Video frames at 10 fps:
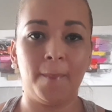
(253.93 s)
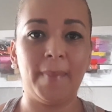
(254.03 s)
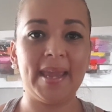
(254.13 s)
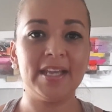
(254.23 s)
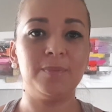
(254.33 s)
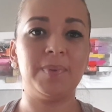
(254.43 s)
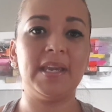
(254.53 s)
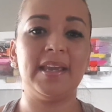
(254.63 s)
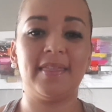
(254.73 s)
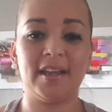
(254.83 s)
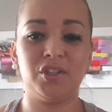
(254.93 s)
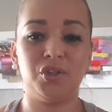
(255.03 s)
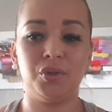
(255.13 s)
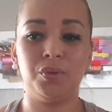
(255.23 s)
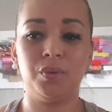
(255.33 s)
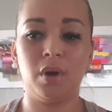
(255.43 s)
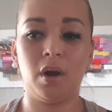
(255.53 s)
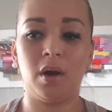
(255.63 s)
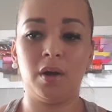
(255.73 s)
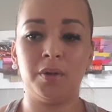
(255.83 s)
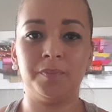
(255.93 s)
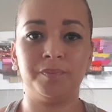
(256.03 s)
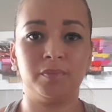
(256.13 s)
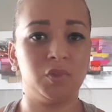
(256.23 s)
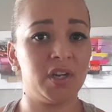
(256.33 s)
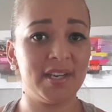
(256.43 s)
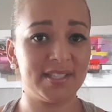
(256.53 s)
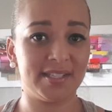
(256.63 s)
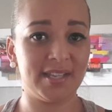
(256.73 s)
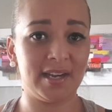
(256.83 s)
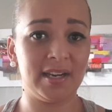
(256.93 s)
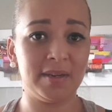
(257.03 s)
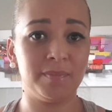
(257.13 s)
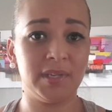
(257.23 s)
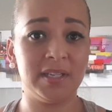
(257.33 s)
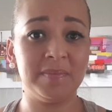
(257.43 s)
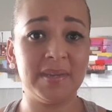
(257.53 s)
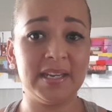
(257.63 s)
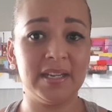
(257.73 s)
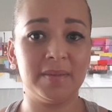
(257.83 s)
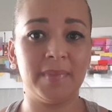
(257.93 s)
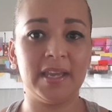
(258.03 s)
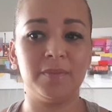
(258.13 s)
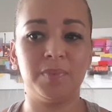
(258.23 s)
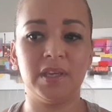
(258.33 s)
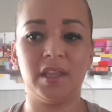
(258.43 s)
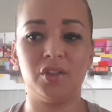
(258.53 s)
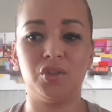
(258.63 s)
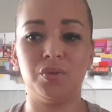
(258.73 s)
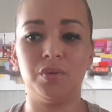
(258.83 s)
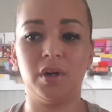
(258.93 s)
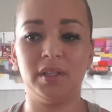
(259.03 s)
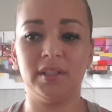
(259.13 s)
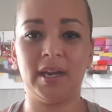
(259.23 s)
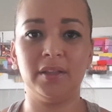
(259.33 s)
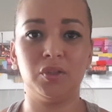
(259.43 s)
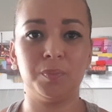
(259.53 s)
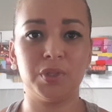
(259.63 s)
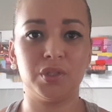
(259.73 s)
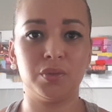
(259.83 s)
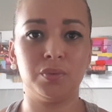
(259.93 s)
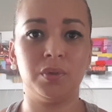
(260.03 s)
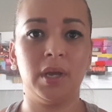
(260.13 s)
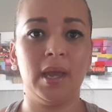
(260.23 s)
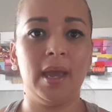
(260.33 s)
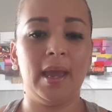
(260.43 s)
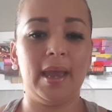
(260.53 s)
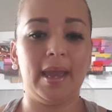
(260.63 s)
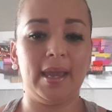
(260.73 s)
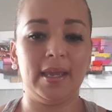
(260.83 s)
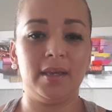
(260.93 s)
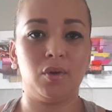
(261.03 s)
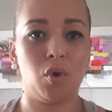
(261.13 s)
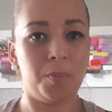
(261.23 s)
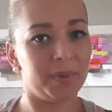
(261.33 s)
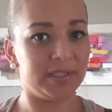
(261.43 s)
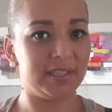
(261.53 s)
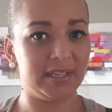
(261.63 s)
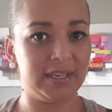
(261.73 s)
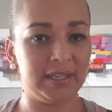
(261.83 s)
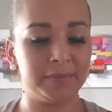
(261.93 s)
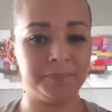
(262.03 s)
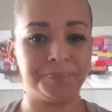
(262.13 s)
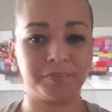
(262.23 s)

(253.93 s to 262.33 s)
May it be that you are not necessarily in media, may it be that you are trying to pursue a corporate career.